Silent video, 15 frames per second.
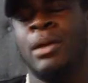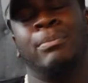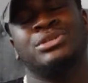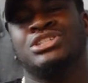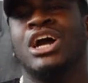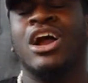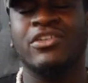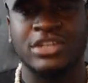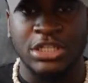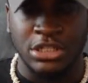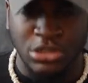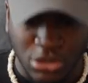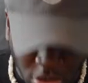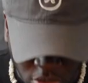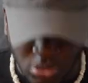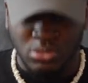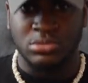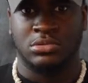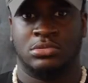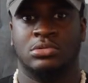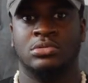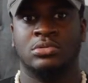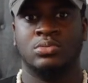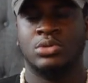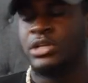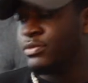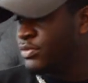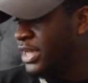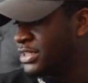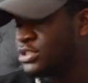But y'all already know what
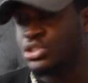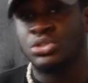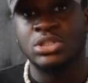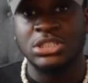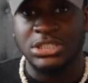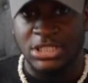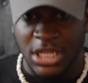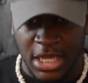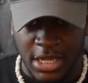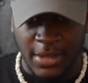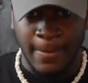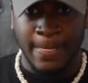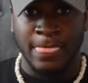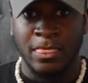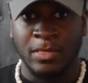I'm reacting to today.